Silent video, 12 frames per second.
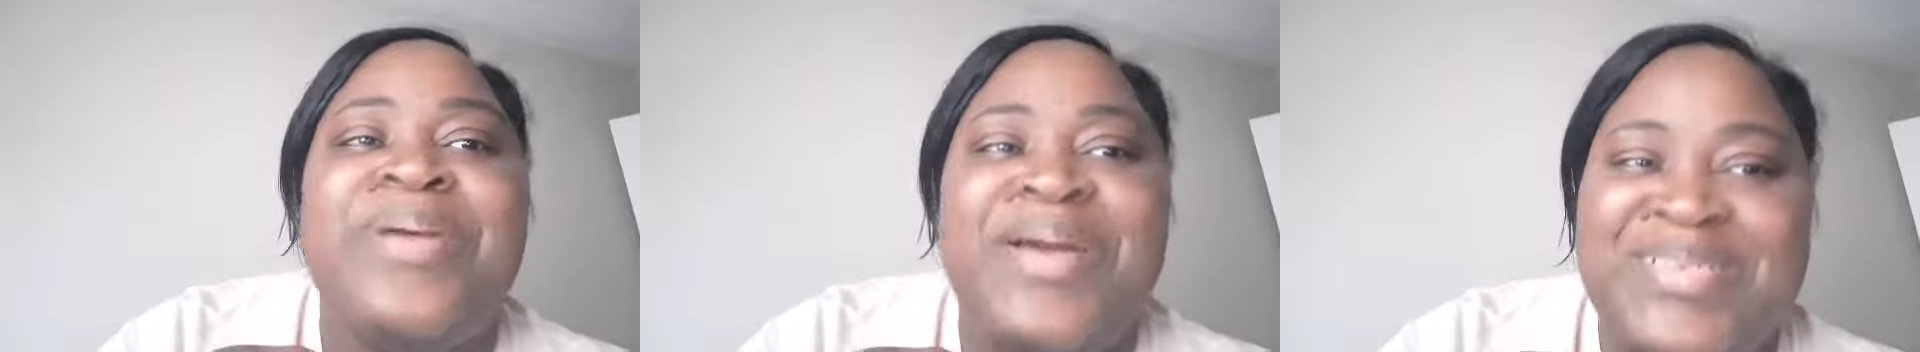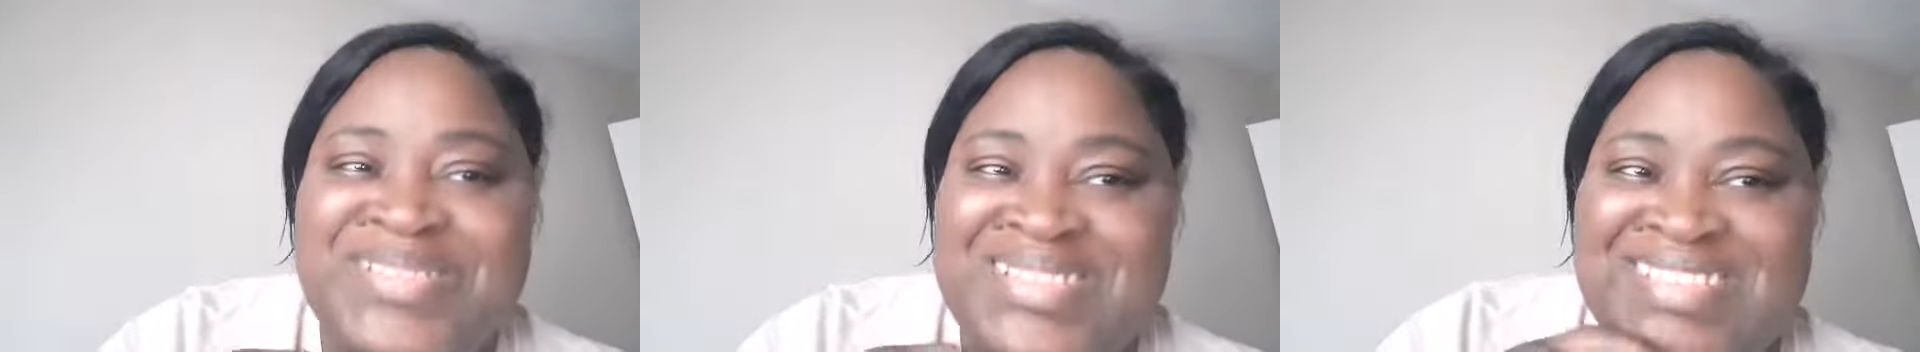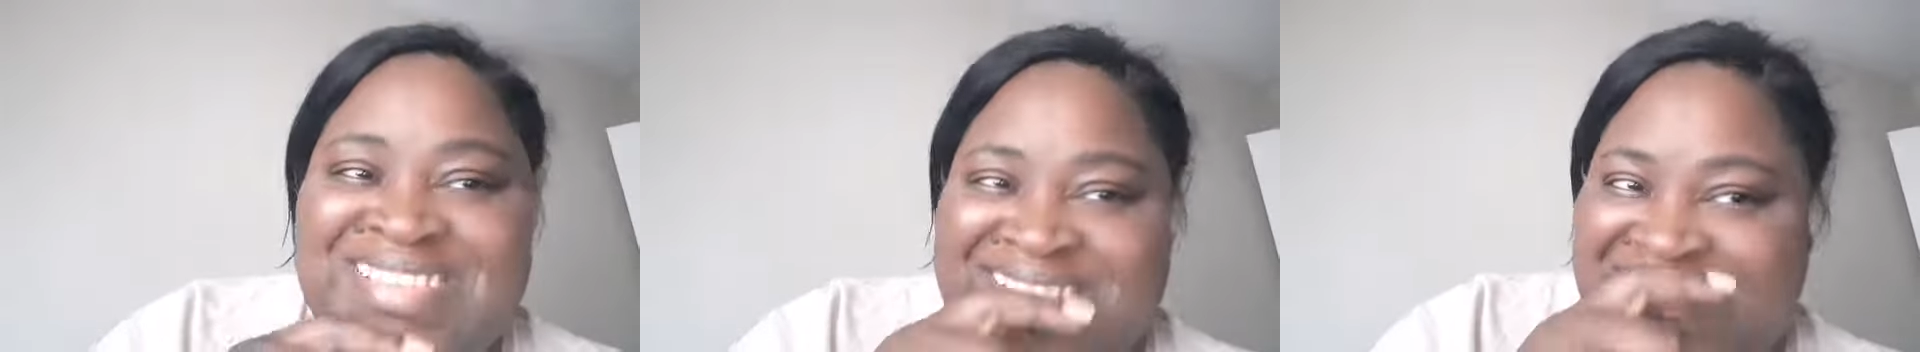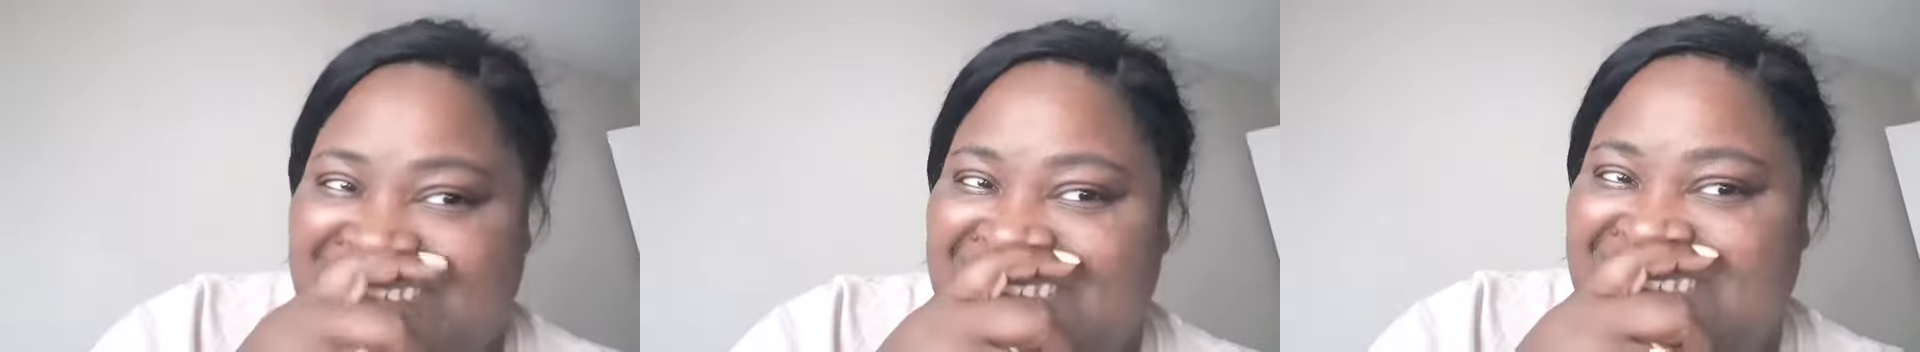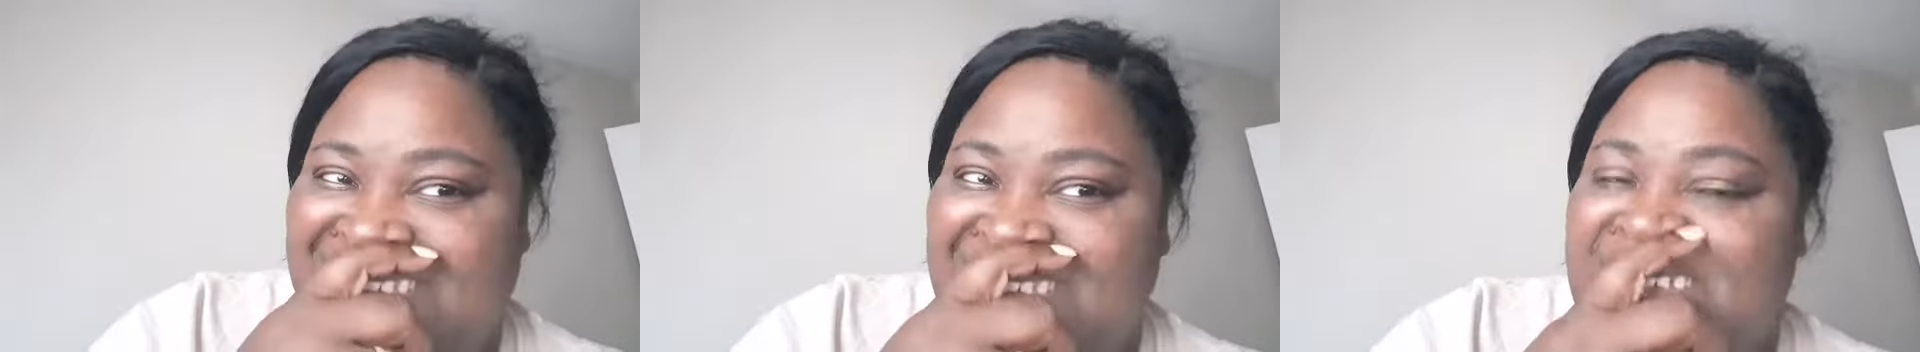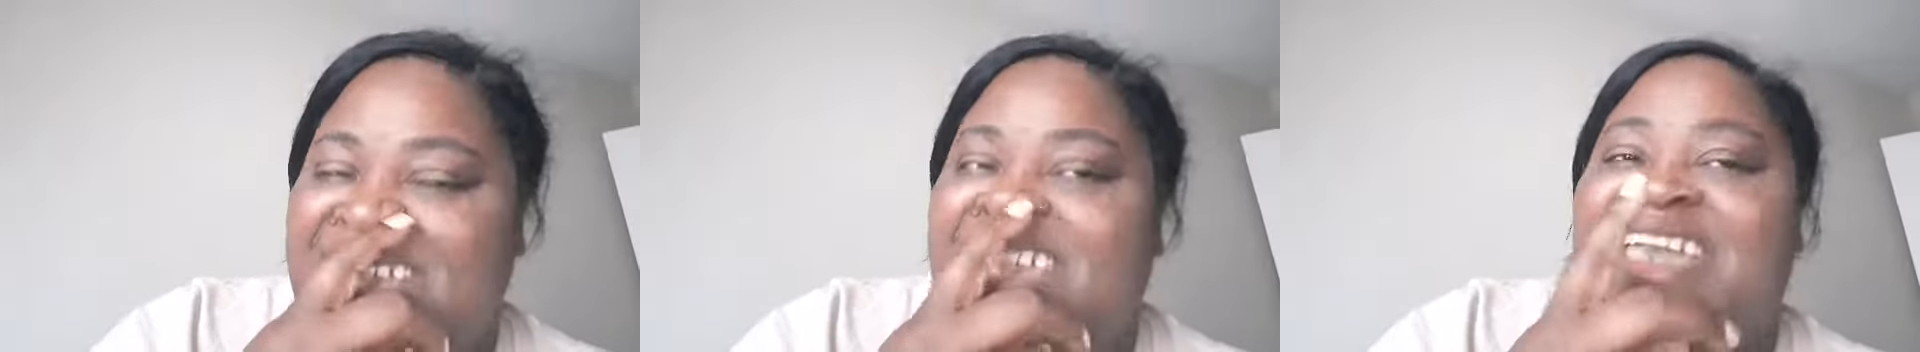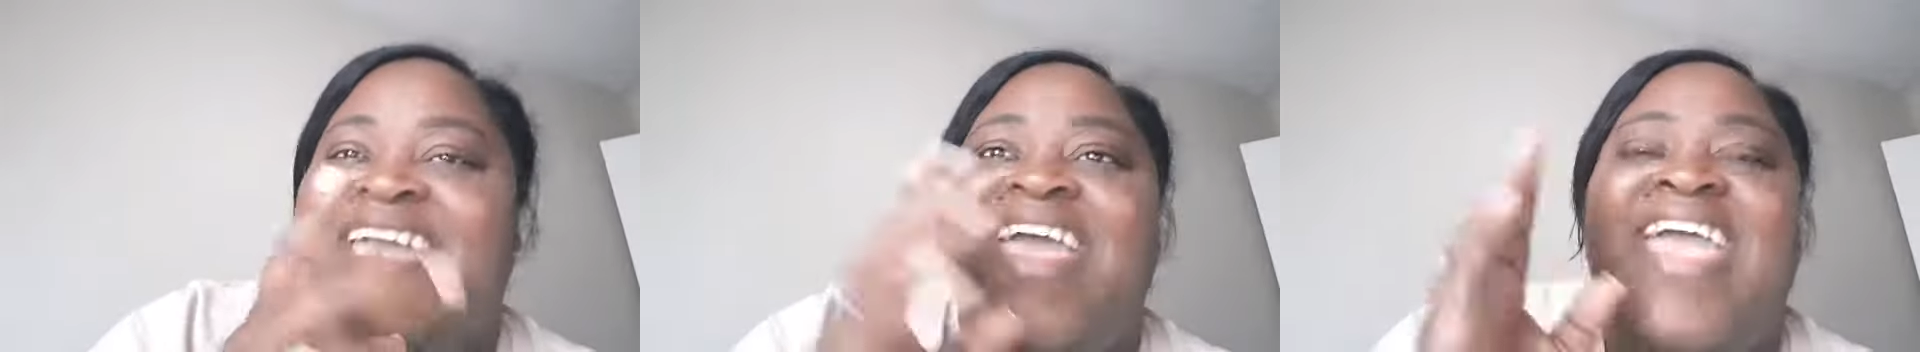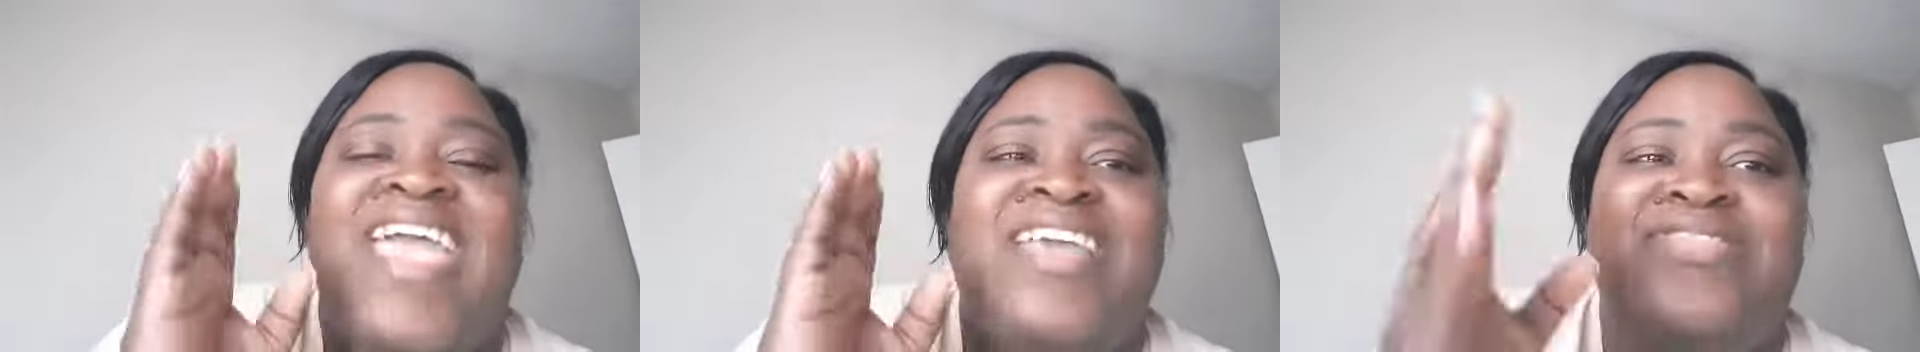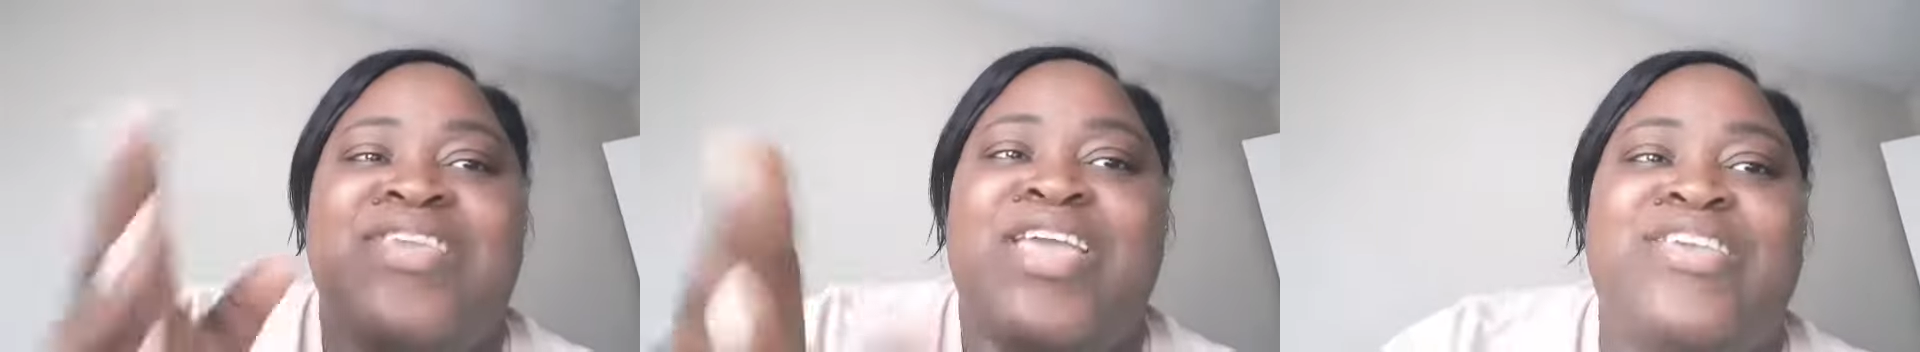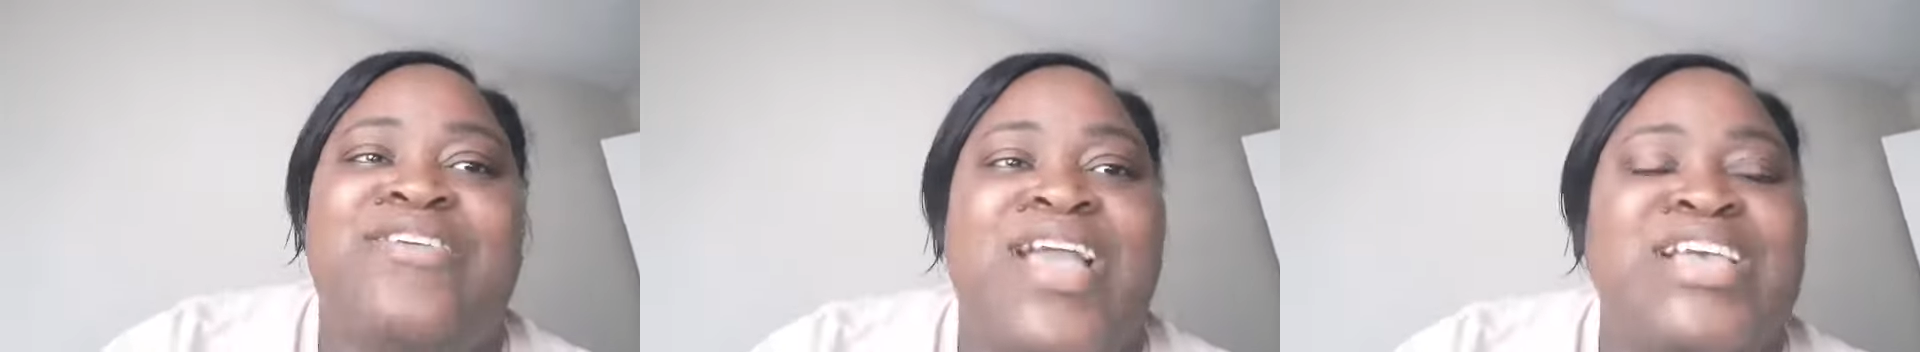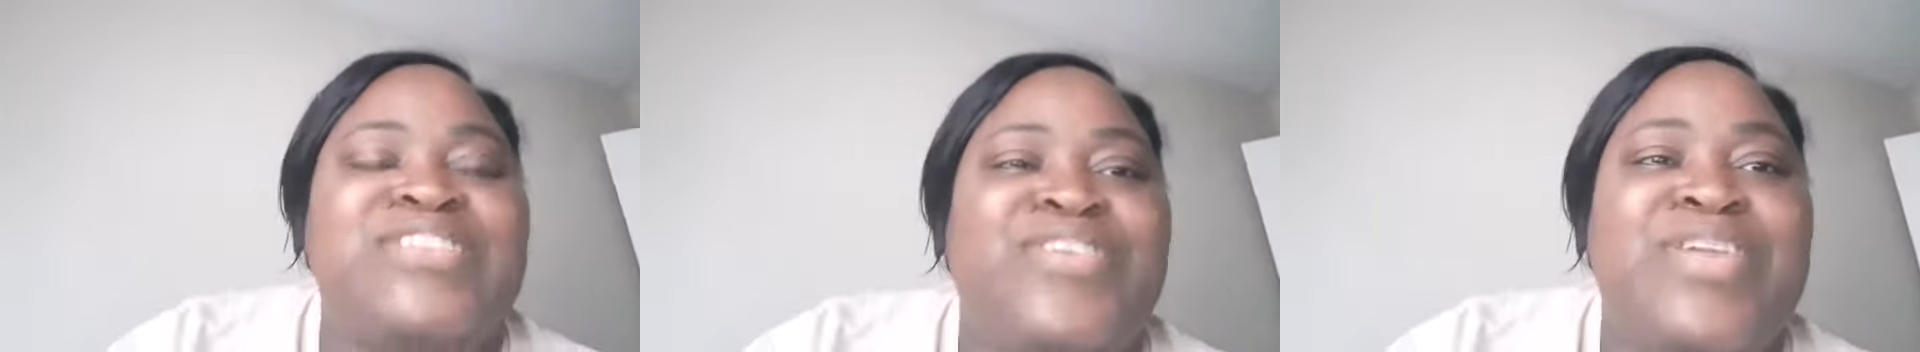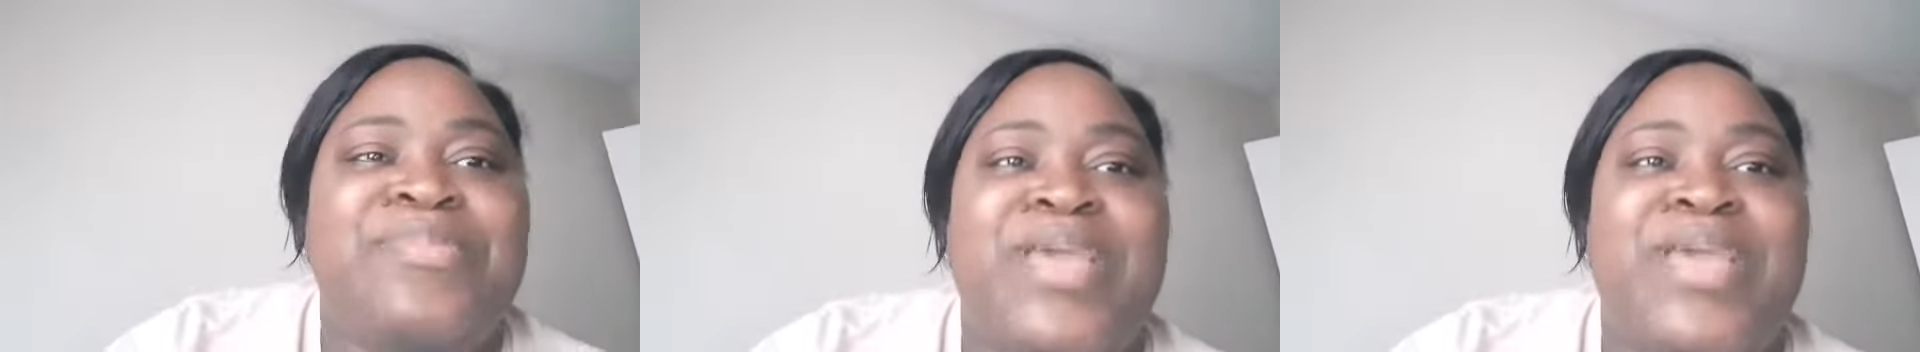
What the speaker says: post. And thank you guys for your